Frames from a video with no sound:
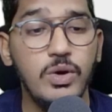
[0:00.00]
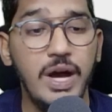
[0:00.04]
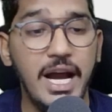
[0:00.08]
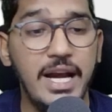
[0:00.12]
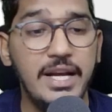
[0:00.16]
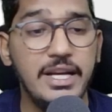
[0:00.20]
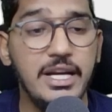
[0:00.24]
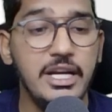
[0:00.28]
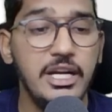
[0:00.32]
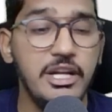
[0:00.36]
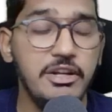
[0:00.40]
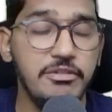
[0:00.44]
to
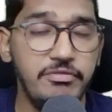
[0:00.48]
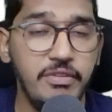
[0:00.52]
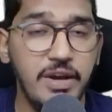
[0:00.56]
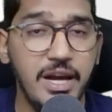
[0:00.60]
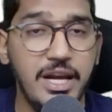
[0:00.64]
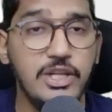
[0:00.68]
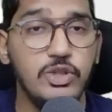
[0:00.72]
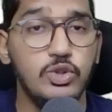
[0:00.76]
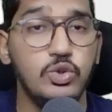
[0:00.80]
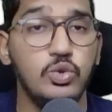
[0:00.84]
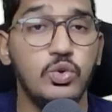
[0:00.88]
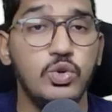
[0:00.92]

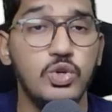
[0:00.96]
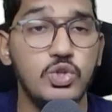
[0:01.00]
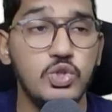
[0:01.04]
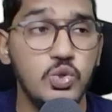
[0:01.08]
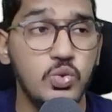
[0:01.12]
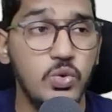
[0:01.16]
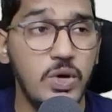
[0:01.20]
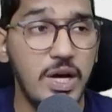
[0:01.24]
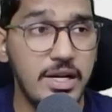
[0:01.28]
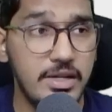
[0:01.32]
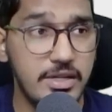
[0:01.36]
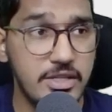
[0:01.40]
identify those
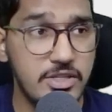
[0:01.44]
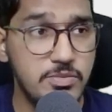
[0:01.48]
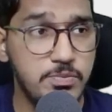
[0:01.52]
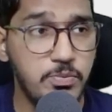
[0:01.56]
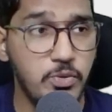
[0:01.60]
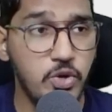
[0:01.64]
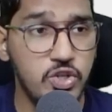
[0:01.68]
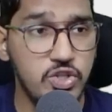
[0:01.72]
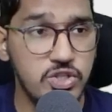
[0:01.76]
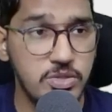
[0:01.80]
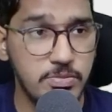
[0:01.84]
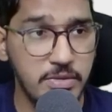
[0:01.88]
who are
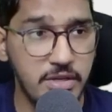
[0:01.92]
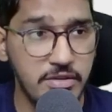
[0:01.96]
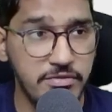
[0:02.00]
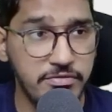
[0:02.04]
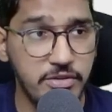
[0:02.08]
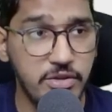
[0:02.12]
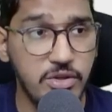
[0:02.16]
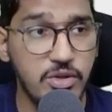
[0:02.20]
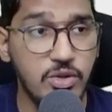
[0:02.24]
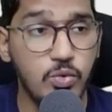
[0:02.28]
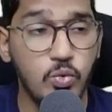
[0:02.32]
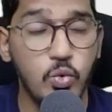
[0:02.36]
responsible
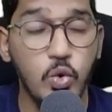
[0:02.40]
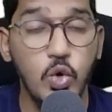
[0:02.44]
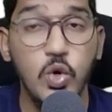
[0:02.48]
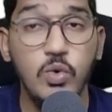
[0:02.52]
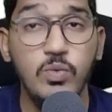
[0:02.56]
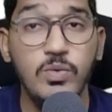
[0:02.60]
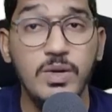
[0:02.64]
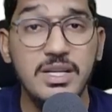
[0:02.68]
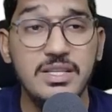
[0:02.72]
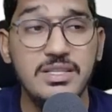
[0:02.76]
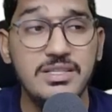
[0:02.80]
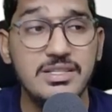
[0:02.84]
for
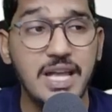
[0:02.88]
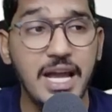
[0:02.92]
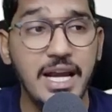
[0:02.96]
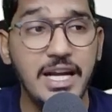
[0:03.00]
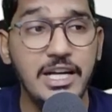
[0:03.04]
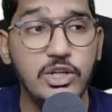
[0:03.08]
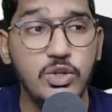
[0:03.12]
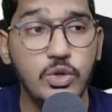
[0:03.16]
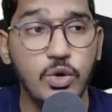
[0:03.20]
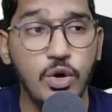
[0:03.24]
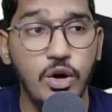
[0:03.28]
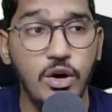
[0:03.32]

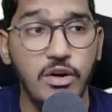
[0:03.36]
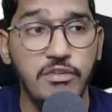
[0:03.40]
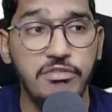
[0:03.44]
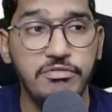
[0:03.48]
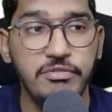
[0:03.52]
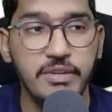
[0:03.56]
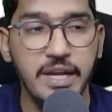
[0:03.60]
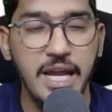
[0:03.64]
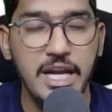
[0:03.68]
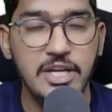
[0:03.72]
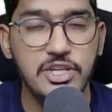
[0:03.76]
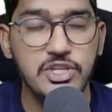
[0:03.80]
oversight of
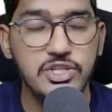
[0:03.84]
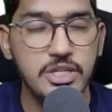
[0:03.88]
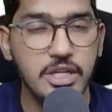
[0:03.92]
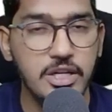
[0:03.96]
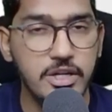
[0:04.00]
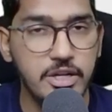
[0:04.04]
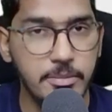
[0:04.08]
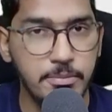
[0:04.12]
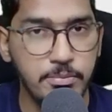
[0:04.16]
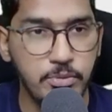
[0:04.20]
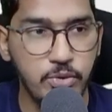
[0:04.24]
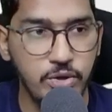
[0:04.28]

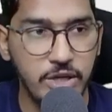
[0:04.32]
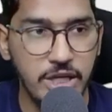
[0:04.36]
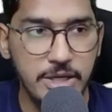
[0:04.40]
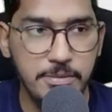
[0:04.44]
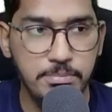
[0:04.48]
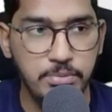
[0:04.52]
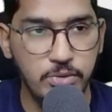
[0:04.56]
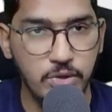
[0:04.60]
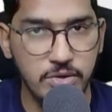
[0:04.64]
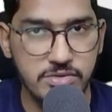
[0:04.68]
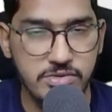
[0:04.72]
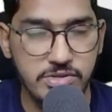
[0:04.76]
financial
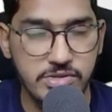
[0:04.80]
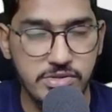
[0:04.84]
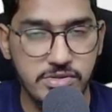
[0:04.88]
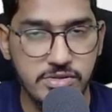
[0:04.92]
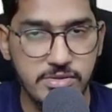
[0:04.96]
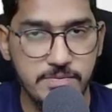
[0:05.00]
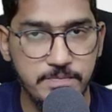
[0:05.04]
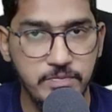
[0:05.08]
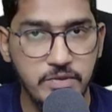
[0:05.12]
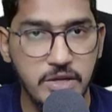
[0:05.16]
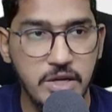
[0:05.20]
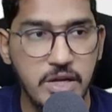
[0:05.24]
reporting
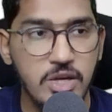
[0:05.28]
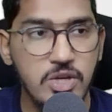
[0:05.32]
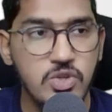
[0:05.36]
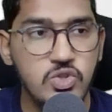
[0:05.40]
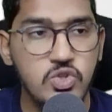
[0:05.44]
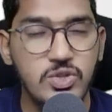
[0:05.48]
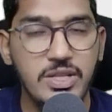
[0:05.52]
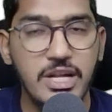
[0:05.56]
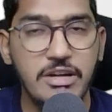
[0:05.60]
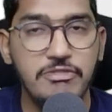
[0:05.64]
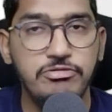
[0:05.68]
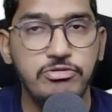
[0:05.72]
process.
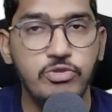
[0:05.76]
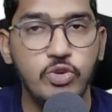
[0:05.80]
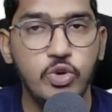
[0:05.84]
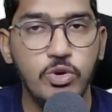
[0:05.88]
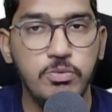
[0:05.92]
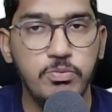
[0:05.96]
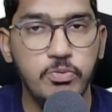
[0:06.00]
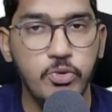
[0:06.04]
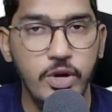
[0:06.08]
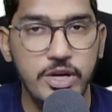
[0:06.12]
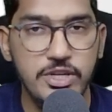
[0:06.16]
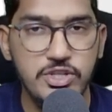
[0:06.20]
So that
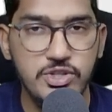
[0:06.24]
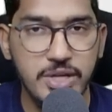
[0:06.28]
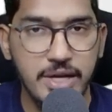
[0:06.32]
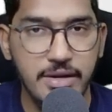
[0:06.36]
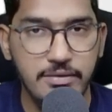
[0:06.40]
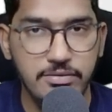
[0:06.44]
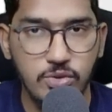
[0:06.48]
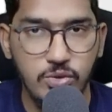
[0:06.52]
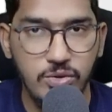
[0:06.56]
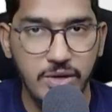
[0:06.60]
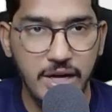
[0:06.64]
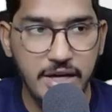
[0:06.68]
4 points you
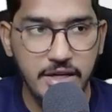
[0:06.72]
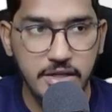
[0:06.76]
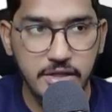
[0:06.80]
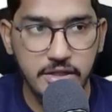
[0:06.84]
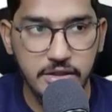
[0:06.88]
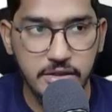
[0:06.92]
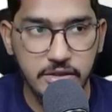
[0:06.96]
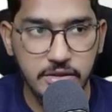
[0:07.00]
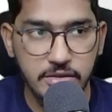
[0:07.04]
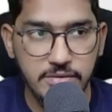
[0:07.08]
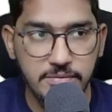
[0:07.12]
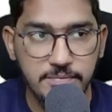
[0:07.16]
have to write
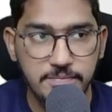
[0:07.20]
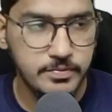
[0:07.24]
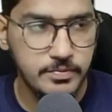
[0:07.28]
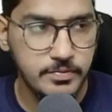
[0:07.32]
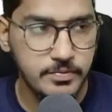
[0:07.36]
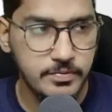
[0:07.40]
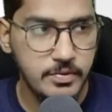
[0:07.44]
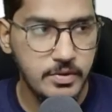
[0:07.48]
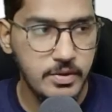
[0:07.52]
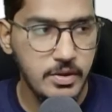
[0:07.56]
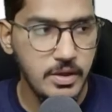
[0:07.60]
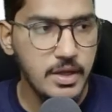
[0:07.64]
here.
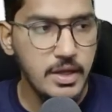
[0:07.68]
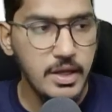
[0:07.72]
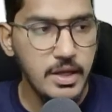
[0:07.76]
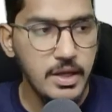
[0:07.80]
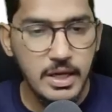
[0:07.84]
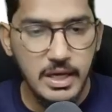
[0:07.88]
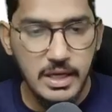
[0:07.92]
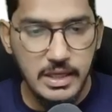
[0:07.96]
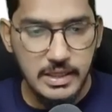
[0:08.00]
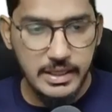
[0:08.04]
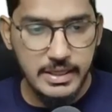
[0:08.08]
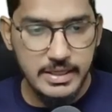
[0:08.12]

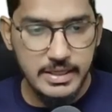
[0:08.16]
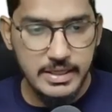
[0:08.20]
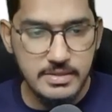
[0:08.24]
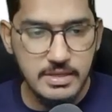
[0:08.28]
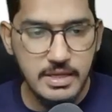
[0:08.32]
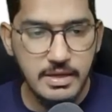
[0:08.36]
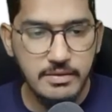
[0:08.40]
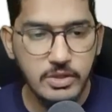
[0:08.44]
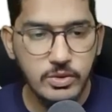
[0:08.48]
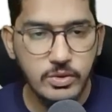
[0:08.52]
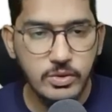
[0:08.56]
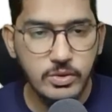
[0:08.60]
Let us
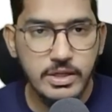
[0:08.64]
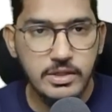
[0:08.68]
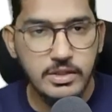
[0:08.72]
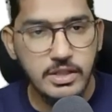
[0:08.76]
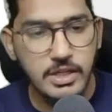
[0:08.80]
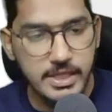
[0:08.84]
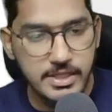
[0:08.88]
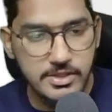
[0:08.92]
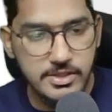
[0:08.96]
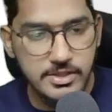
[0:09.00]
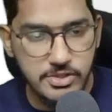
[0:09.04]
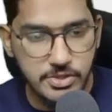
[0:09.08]
have a look at
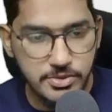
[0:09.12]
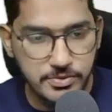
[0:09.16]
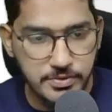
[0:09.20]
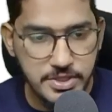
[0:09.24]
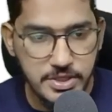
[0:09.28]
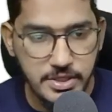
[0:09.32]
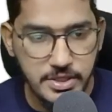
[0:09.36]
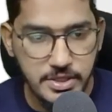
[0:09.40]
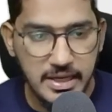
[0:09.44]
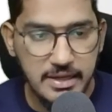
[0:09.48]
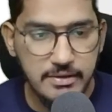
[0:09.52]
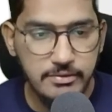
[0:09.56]
the next
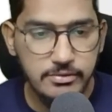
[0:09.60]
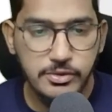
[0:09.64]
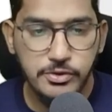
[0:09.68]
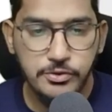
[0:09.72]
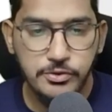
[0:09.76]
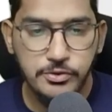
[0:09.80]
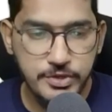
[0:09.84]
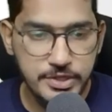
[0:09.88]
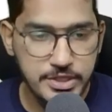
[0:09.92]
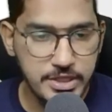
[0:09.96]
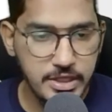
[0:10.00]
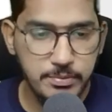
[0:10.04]
question now.
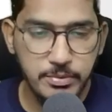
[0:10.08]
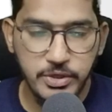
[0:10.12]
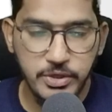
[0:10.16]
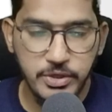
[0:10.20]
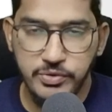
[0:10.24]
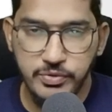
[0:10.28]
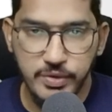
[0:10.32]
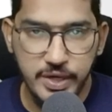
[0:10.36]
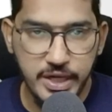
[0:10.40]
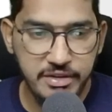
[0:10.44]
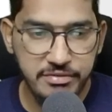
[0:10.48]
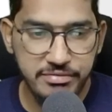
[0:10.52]
Question number
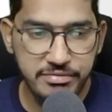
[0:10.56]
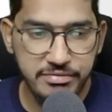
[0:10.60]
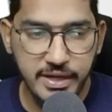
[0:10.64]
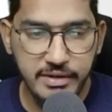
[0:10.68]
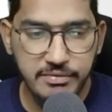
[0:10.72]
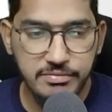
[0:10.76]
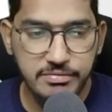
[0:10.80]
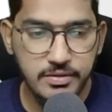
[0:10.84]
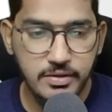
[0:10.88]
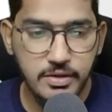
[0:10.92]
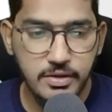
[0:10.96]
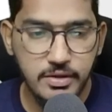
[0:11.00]

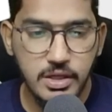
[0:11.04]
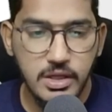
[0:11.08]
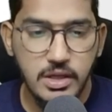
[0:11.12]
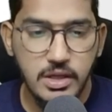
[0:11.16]
25.